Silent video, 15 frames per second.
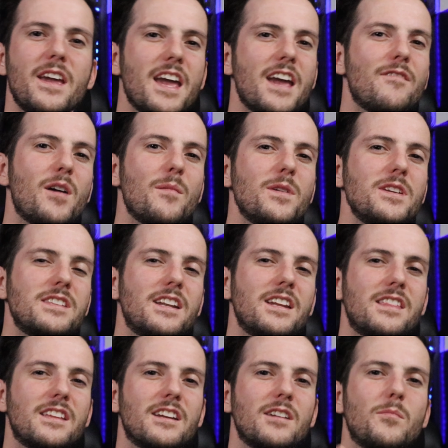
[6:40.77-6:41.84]
If I missed
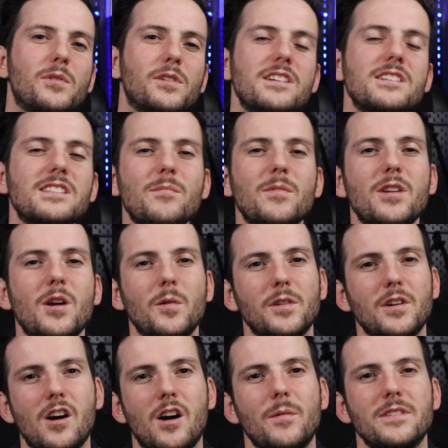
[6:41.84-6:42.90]
anything, please let me know in
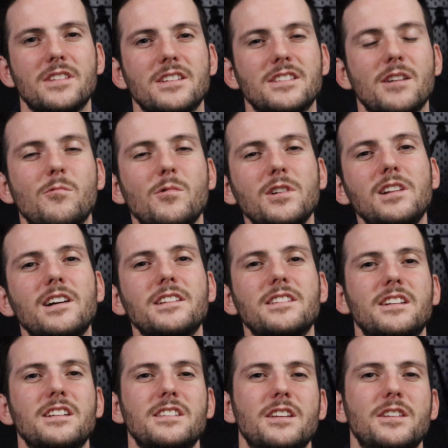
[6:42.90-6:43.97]
the comments, as I would like to
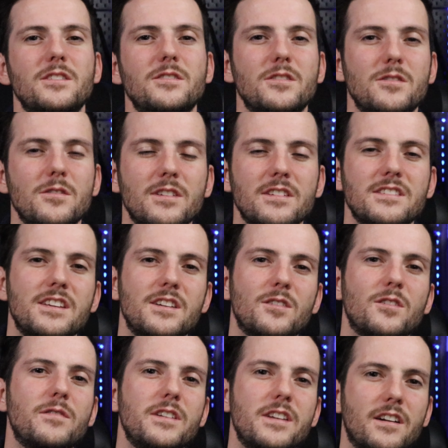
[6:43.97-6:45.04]
continue to do this
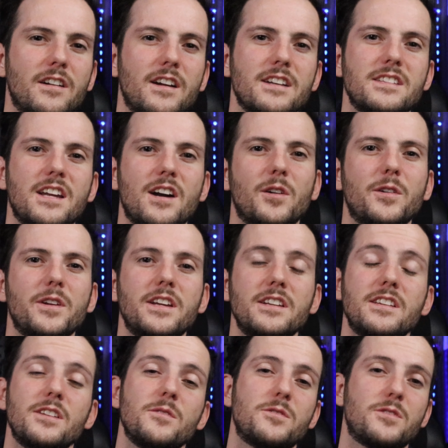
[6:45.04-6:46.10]
year over year as Calgary
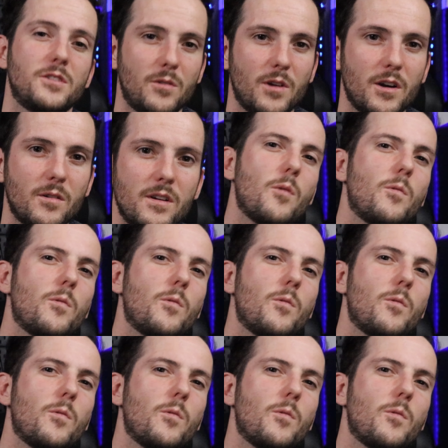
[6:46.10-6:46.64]
continues to grow.